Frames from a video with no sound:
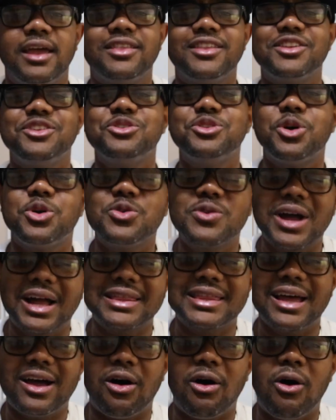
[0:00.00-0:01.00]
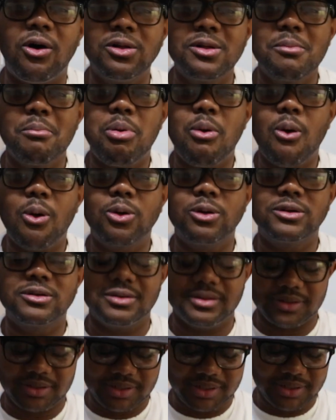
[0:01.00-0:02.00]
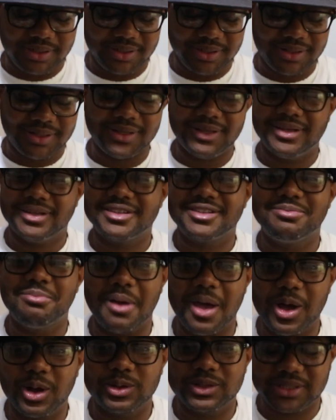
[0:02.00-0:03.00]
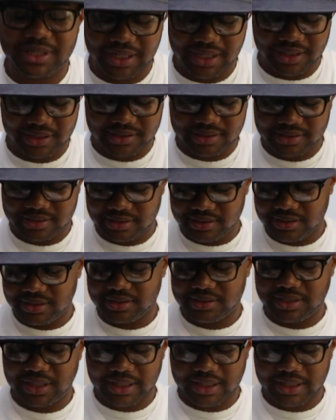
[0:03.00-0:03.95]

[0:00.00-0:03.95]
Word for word: And then you know you got that all-important smell test. Let's